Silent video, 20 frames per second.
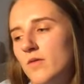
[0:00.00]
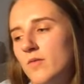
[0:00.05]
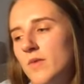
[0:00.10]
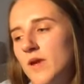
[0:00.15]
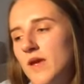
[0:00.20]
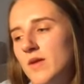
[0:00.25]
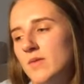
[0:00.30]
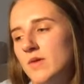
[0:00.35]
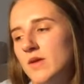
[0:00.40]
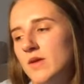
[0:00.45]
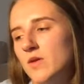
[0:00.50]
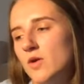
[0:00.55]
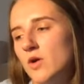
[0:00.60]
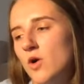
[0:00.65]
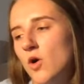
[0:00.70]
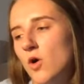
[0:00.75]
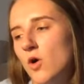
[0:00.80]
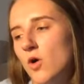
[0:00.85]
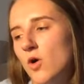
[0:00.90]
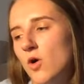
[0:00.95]
Maybe
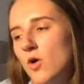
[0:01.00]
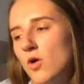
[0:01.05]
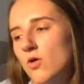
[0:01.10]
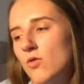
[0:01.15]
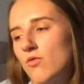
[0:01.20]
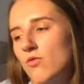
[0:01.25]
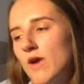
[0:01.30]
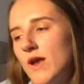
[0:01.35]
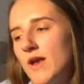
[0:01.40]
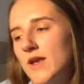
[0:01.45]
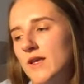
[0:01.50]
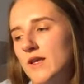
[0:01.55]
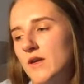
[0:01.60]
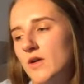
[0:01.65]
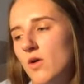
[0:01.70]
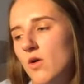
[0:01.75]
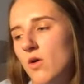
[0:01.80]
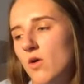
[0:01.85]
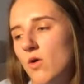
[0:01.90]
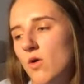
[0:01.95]
you're
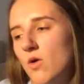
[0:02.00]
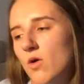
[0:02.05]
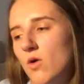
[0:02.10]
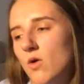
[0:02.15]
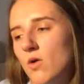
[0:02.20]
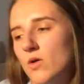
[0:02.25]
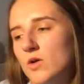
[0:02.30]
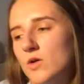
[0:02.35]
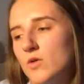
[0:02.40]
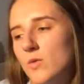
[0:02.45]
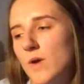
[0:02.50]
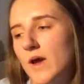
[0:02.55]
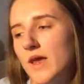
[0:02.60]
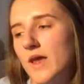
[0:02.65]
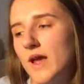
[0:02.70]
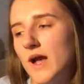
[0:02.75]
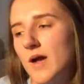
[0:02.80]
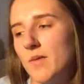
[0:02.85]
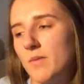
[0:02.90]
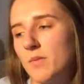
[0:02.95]
already all the
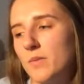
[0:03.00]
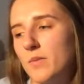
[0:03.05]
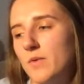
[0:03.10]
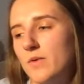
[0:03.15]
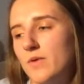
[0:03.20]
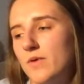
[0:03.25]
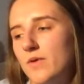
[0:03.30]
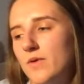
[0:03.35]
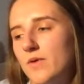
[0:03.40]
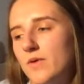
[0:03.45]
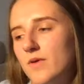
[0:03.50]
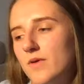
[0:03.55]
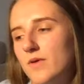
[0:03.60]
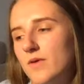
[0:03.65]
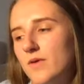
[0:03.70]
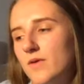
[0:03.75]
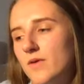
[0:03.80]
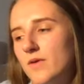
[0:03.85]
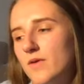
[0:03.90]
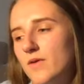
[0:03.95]
way up
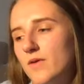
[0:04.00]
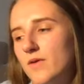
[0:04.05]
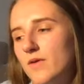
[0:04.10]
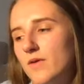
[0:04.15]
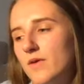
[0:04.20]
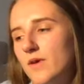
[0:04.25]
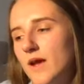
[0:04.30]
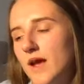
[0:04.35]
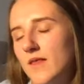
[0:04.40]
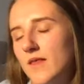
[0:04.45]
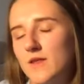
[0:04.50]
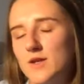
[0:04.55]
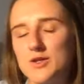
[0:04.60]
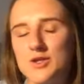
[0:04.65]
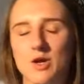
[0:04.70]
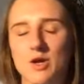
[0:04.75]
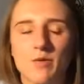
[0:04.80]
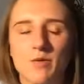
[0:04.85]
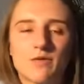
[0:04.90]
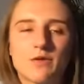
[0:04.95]
at the
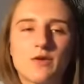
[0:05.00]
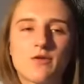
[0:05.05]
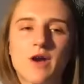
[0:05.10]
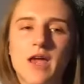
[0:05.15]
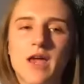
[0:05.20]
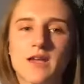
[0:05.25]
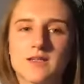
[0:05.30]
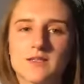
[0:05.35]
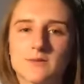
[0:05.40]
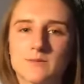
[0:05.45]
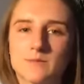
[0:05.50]
top of your head.